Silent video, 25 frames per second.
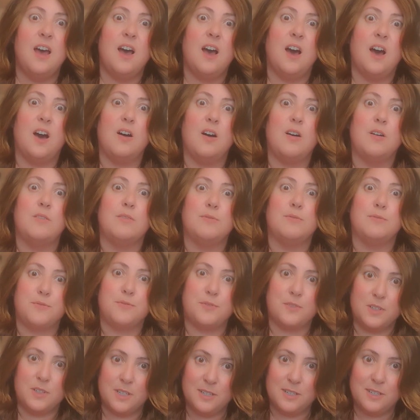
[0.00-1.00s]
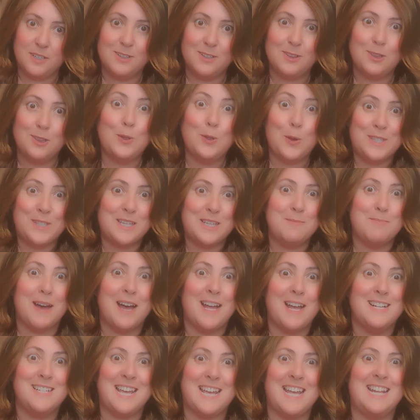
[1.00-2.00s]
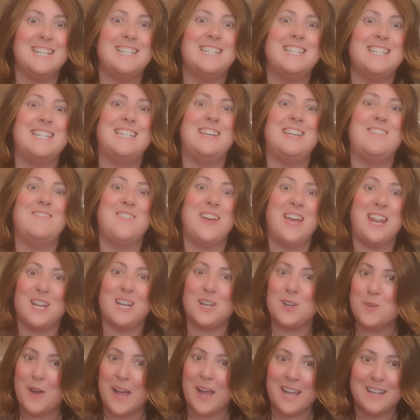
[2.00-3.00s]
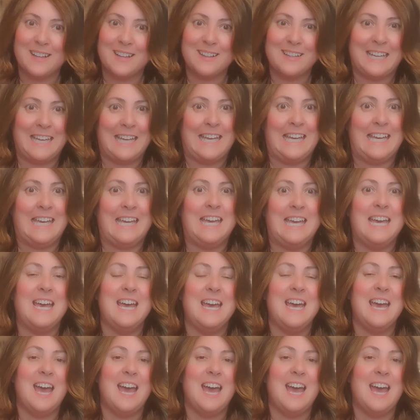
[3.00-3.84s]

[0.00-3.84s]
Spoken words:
of losing my identity very quickly,